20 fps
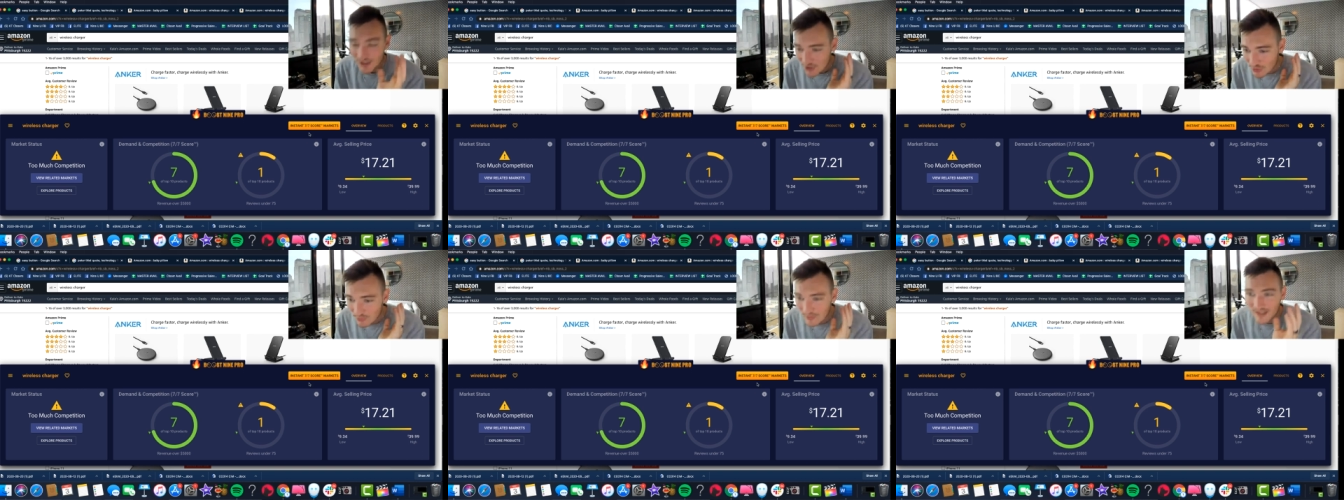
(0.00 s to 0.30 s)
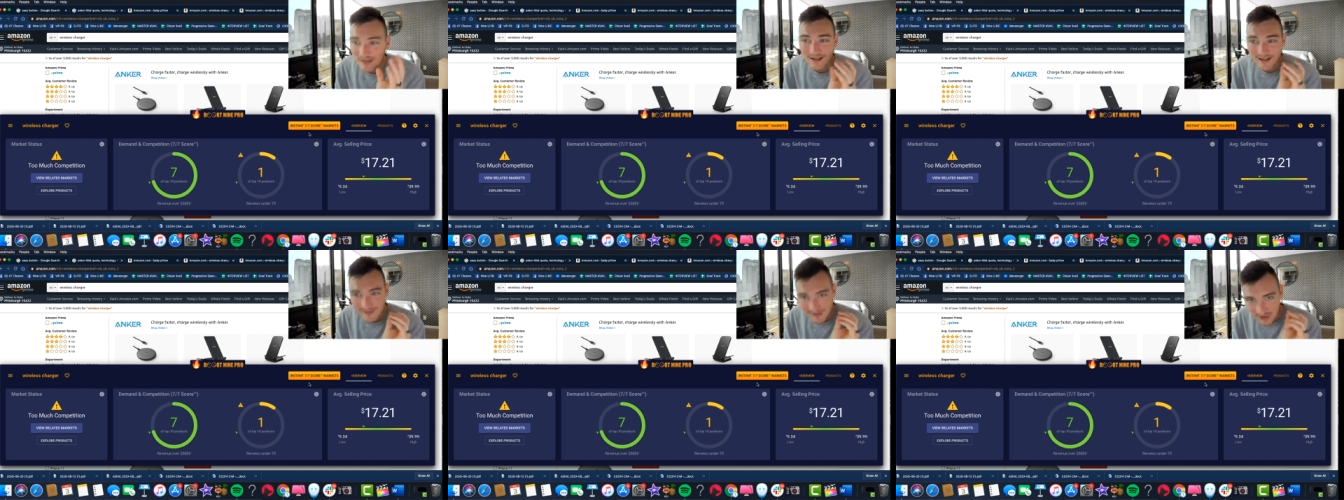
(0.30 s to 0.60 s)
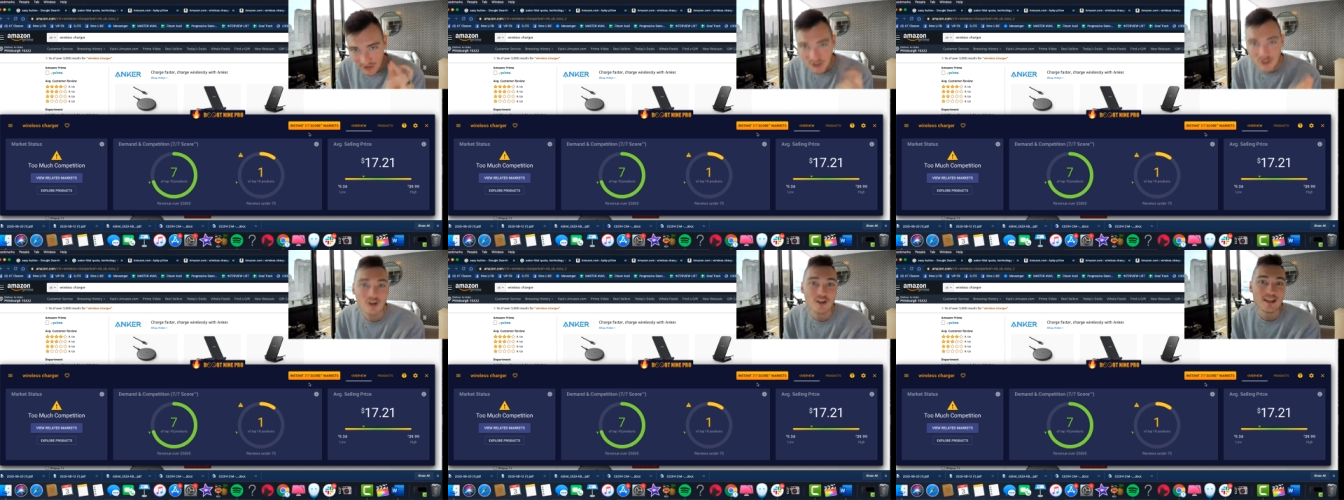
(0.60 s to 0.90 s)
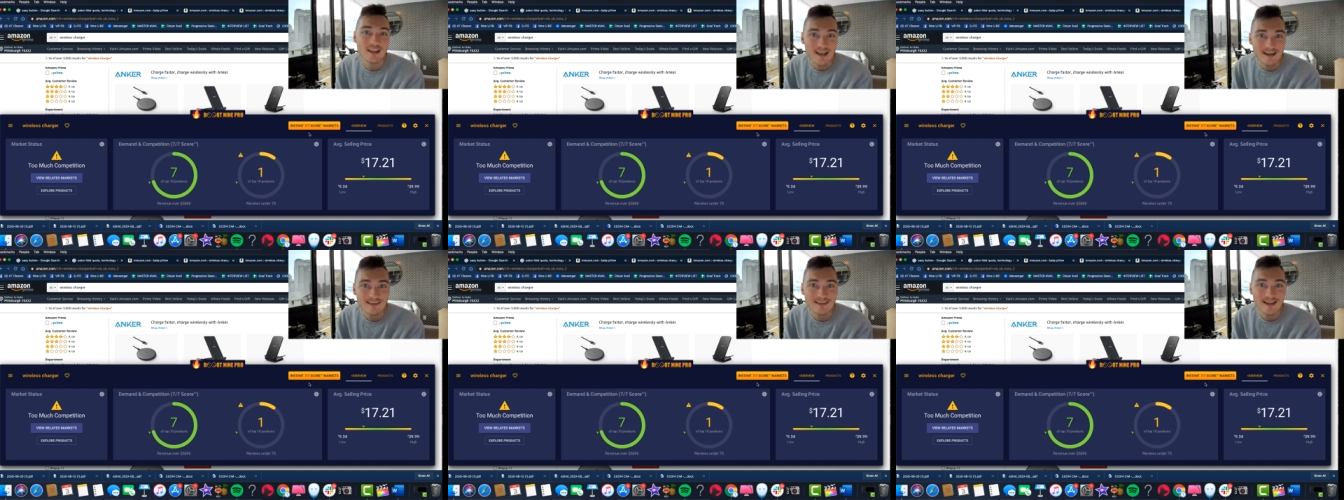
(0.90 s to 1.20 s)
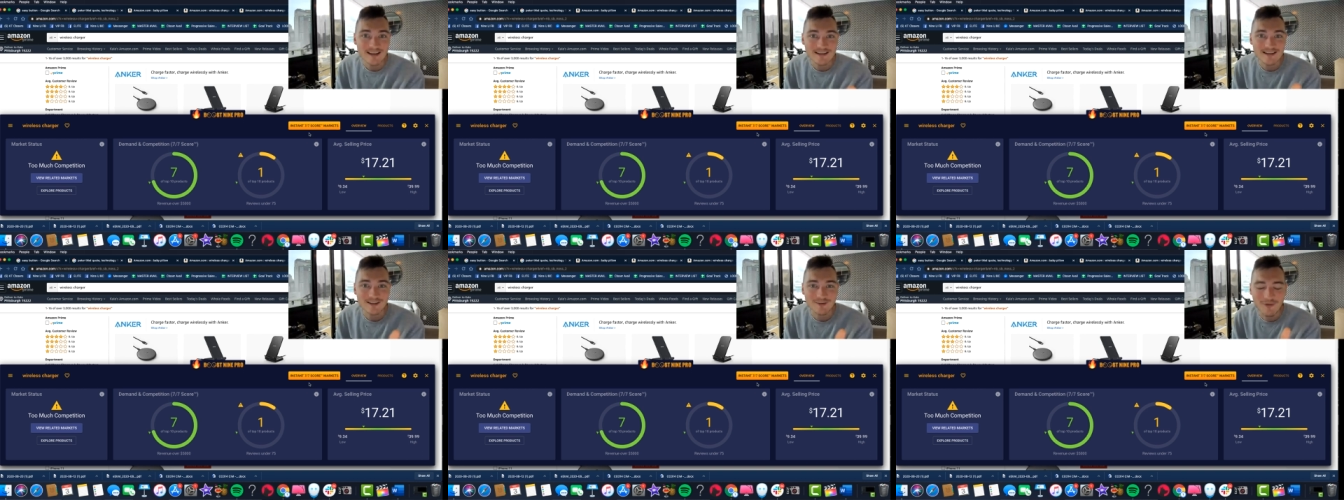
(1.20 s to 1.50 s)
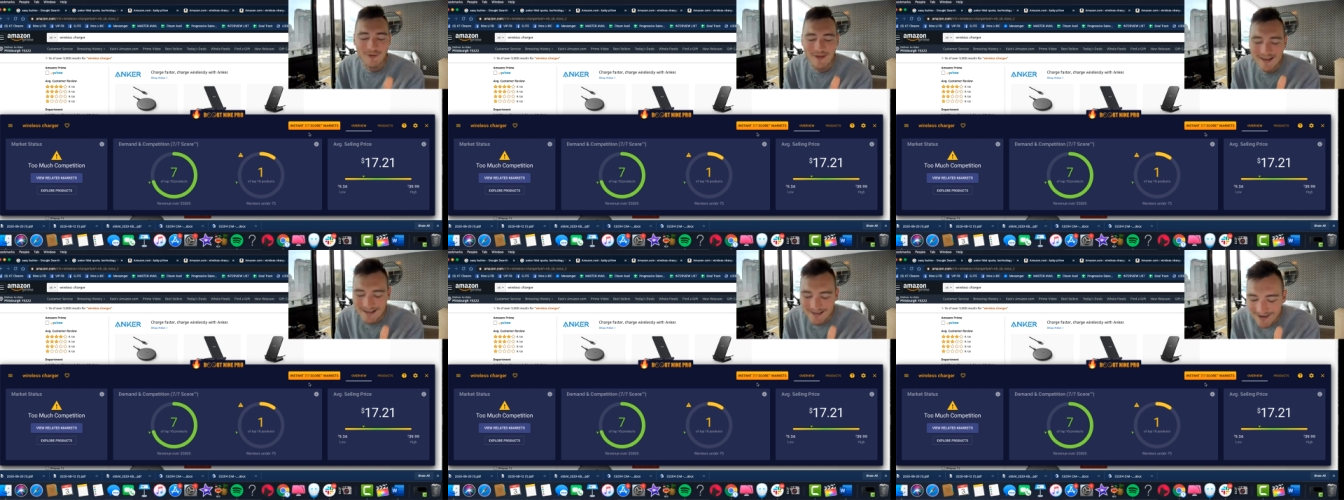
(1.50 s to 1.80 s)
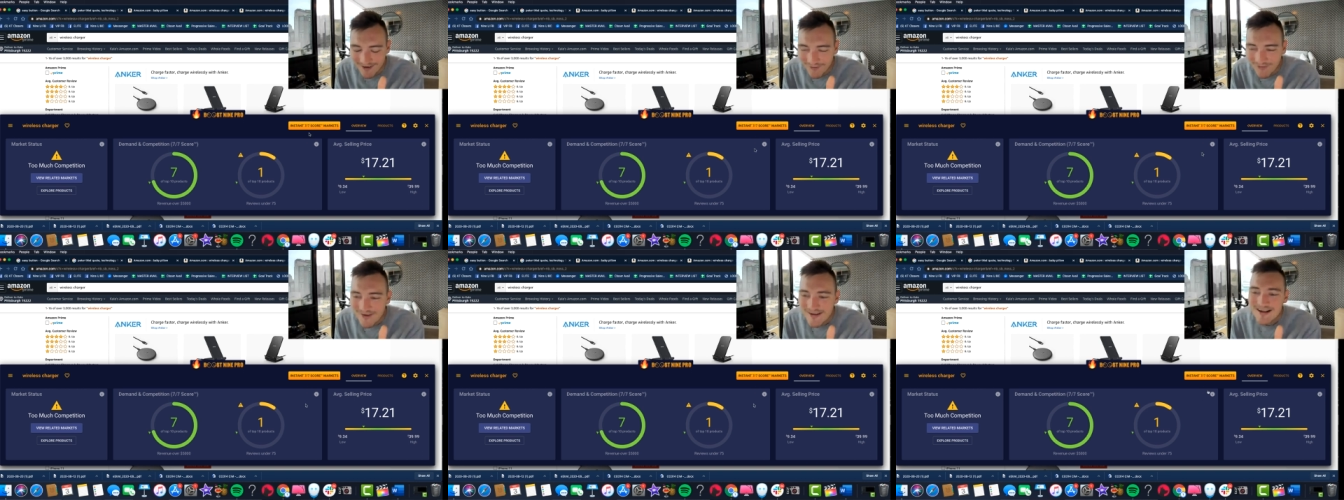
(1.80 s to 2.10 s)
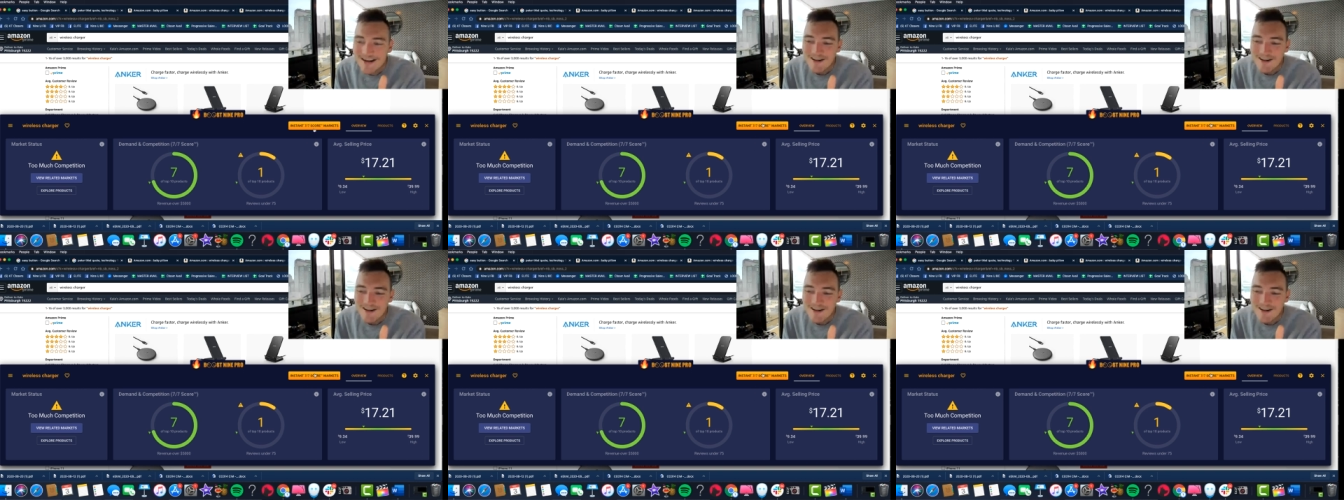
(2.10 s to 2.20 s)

You get like the cookie at the end of the video.